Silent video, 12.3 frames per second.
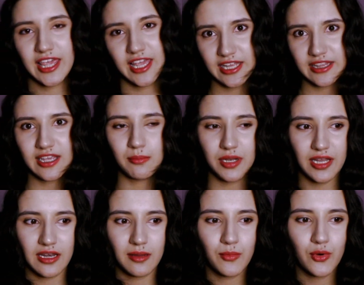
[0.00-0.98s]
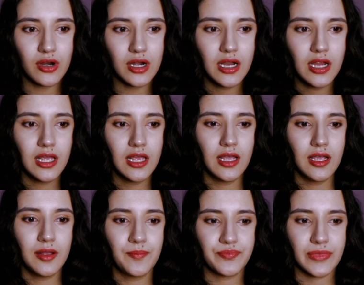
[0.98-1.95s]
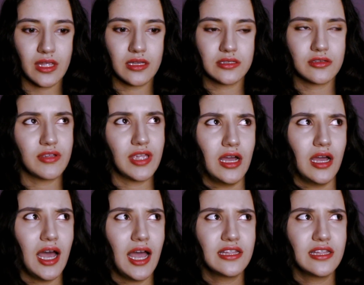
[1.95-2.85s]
I cannot keep it anymore. So yeah,